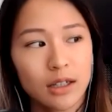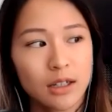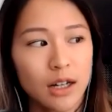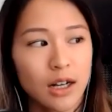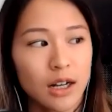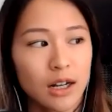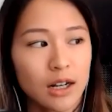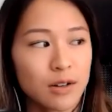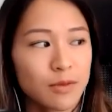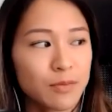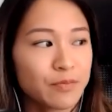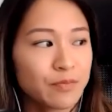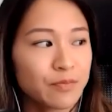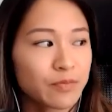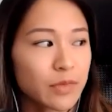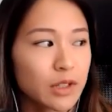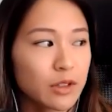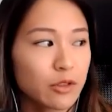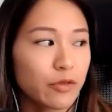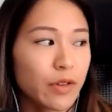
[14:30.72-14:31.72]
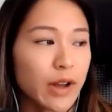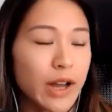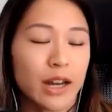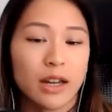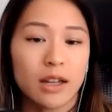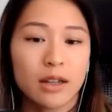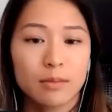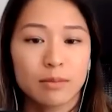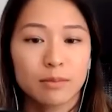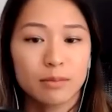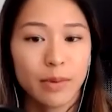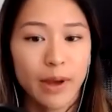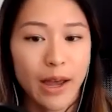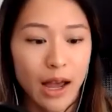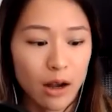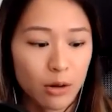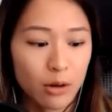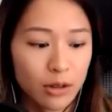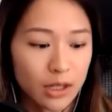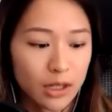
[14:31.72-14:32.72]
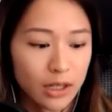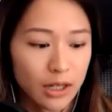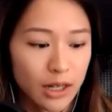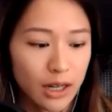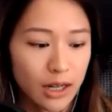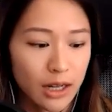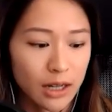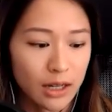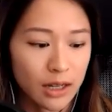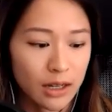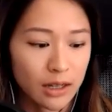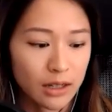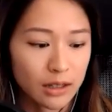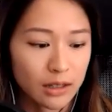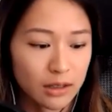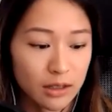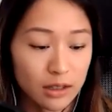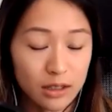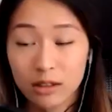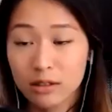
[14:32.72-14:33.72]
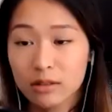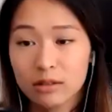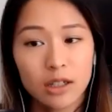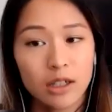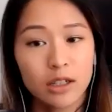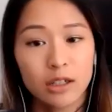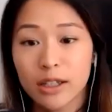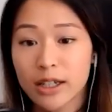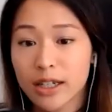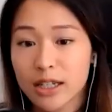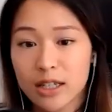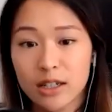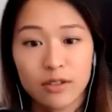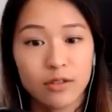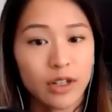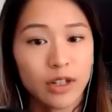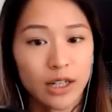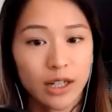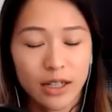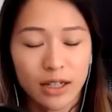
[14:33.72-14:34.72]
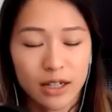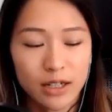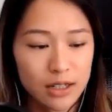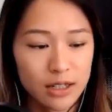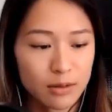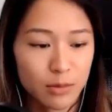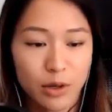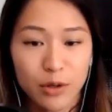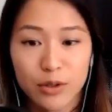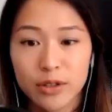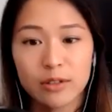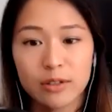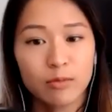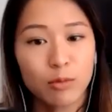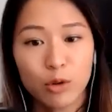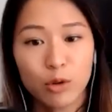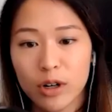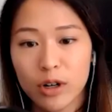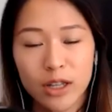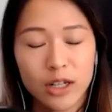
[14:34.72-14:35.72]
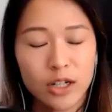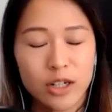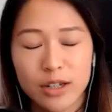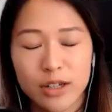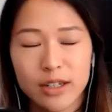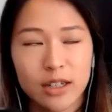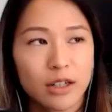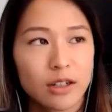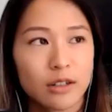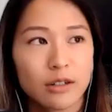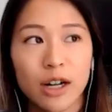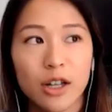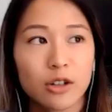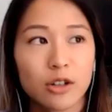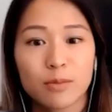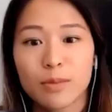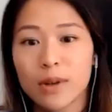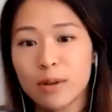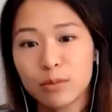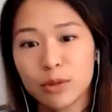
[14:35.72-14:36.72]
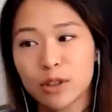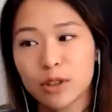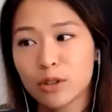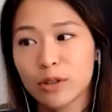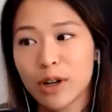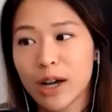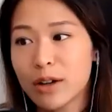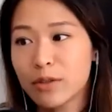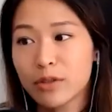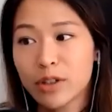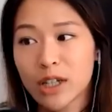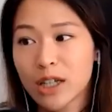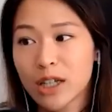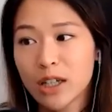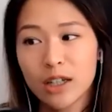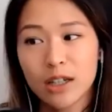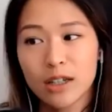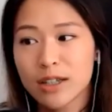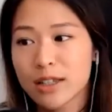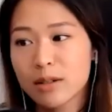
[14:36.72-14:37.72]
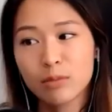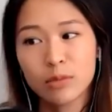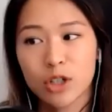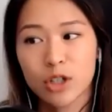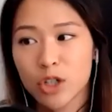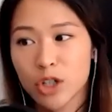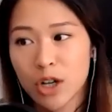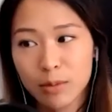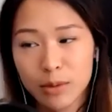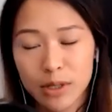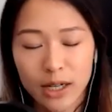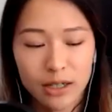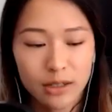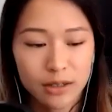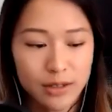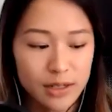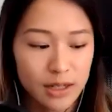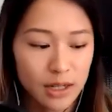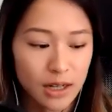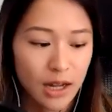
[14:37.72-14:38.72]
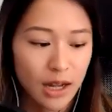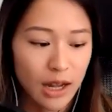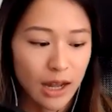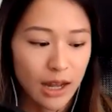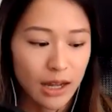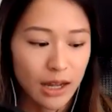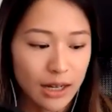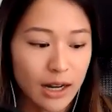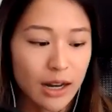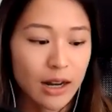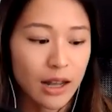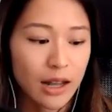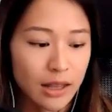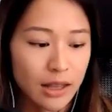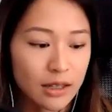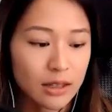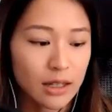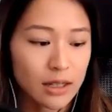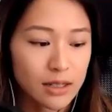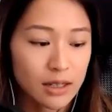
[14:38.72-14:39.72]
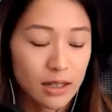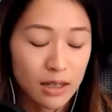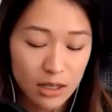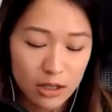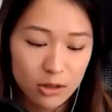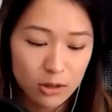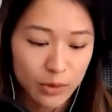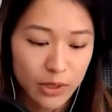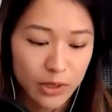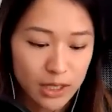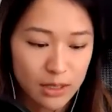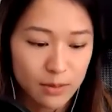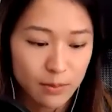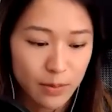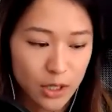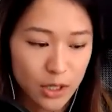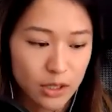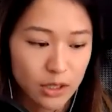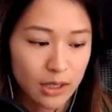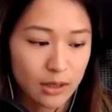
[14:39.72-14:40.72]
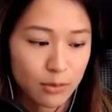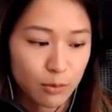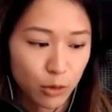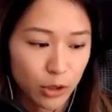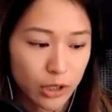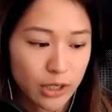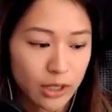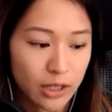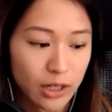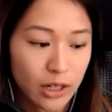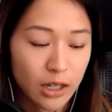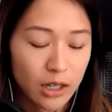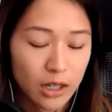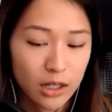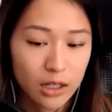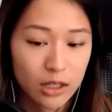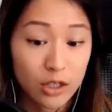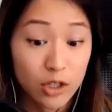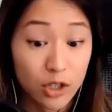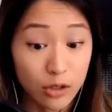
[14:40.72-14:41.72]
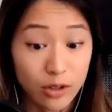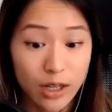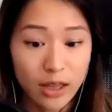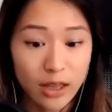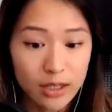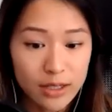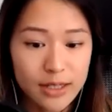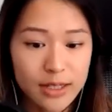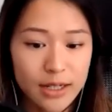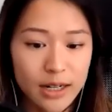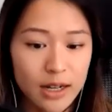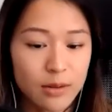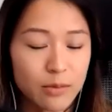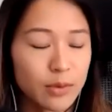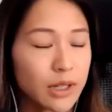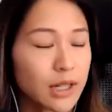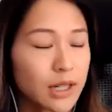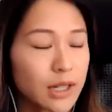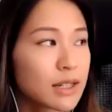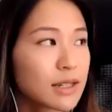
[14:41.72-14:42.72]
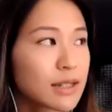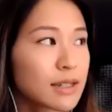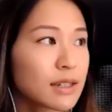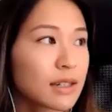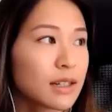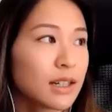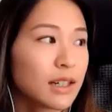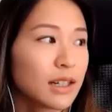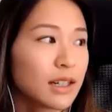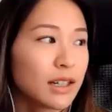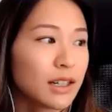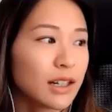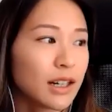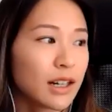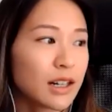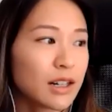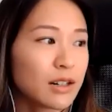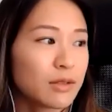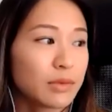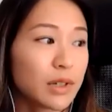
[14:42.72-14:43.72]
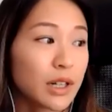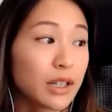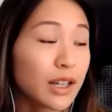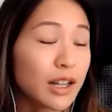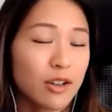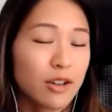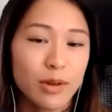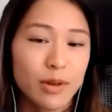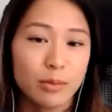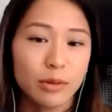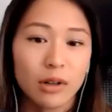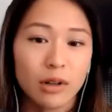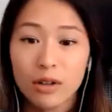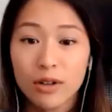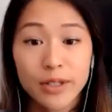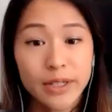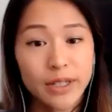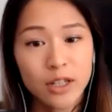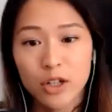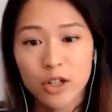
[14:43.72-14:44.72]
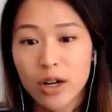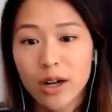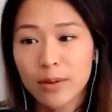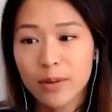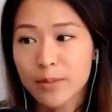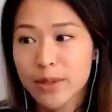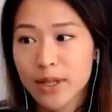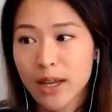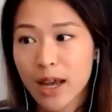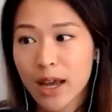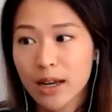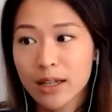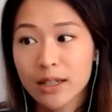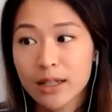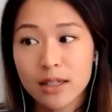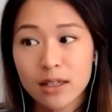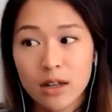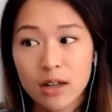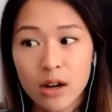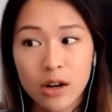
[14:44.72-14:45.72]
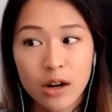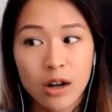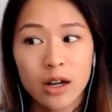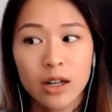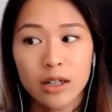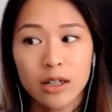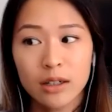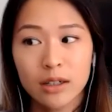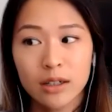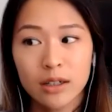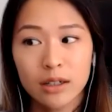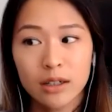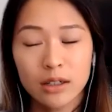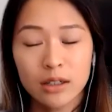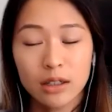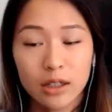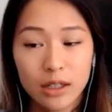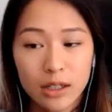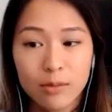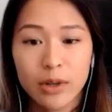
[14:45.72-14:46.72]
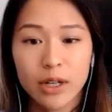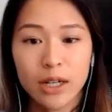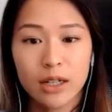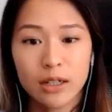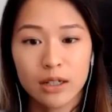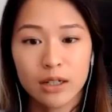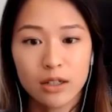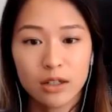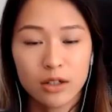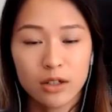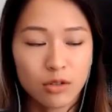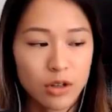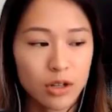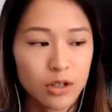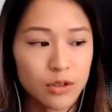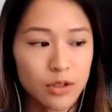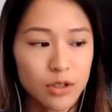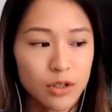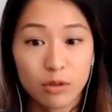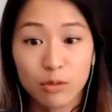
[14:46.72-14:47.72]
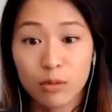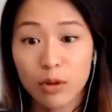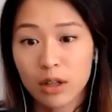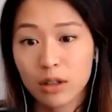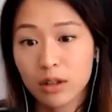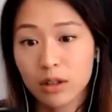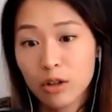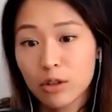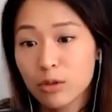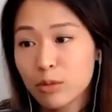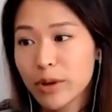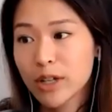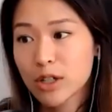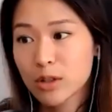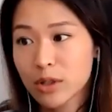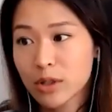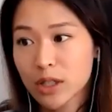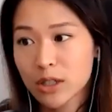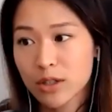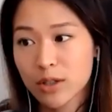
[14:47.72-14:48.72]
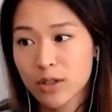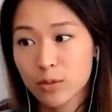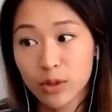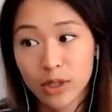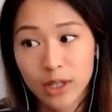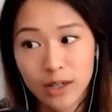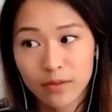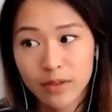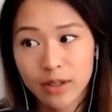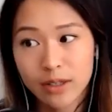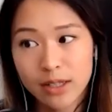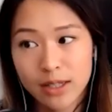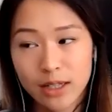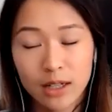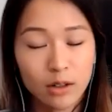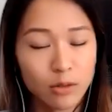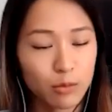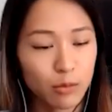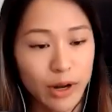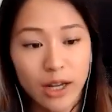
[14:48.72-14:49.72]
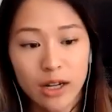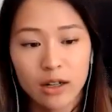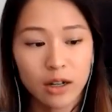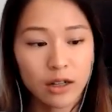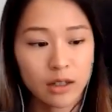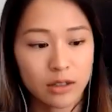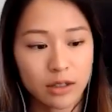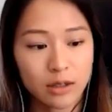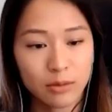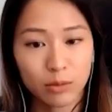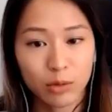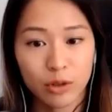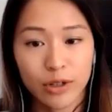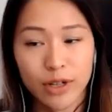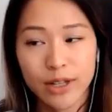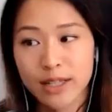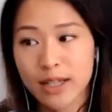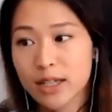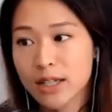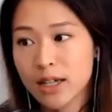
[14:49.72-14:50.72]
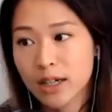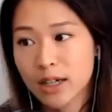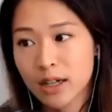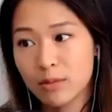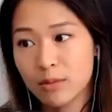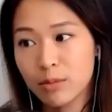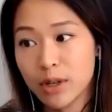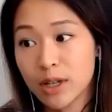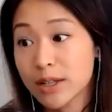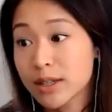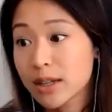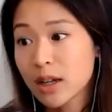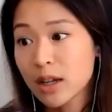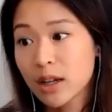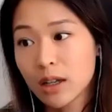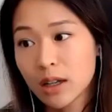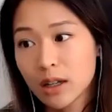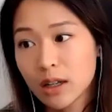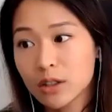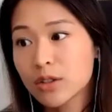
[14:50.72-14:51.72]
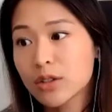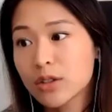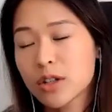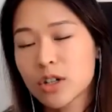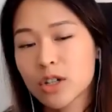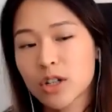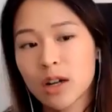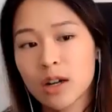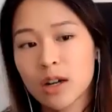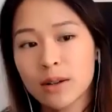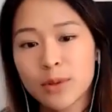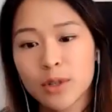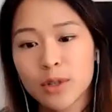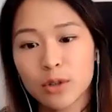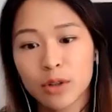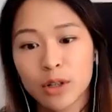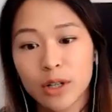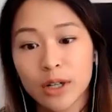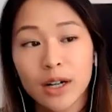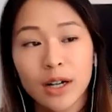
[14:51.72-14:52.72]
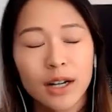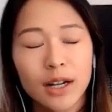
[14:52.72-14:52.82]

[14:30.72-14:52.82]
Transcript: um, finding power in a collectivity that is composed of more than just you know other people who have similar job titles and, and i think that's this will be especially important during this time because um, a lot of people are losing their jobs and it's not limited to those who are low wage workers we're even seeing white collar employees at tech companies lose their jobs or